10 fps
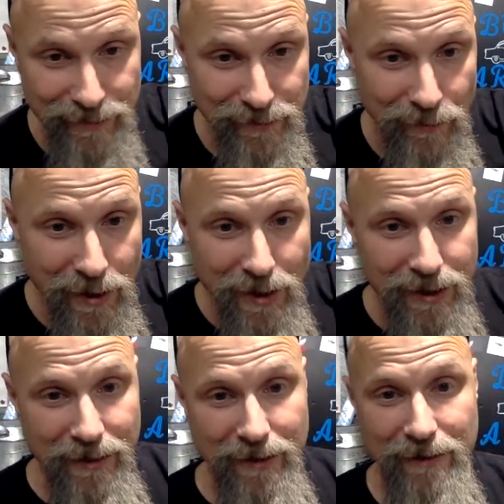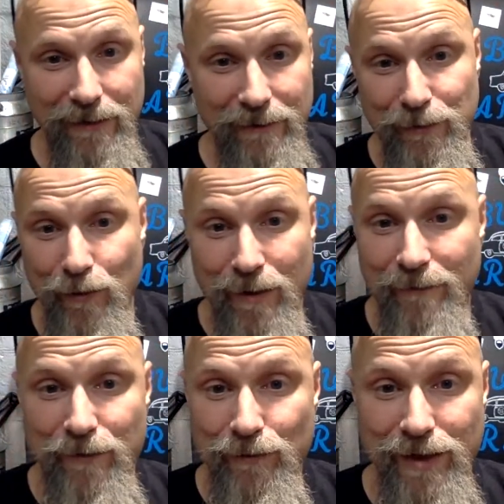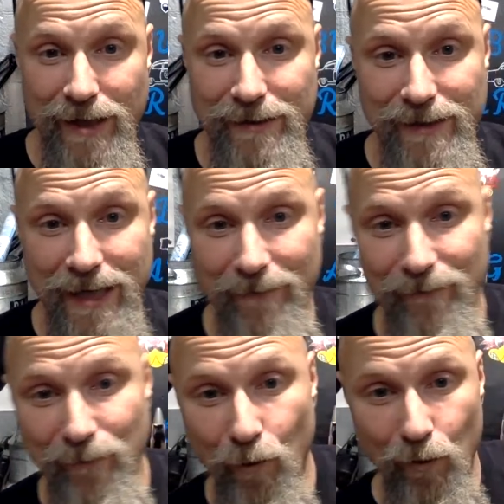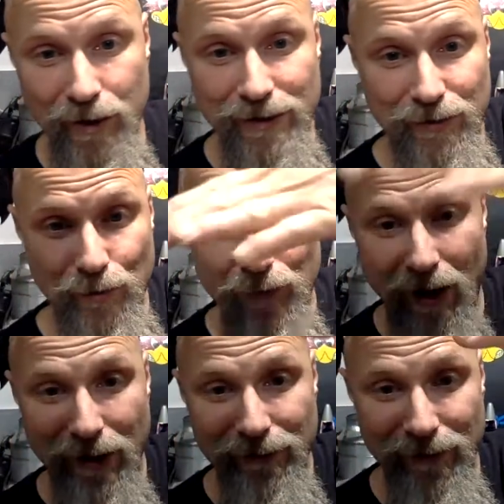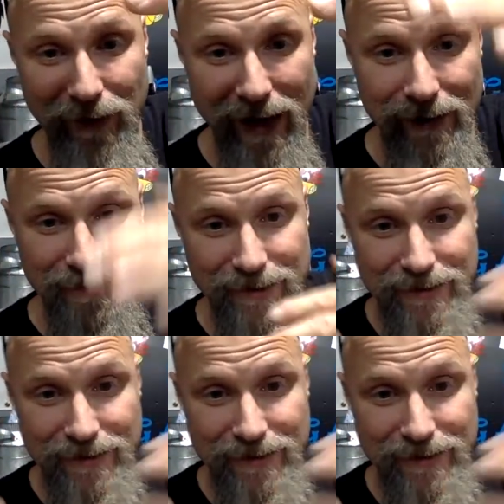So if you did get fully to the 100,000,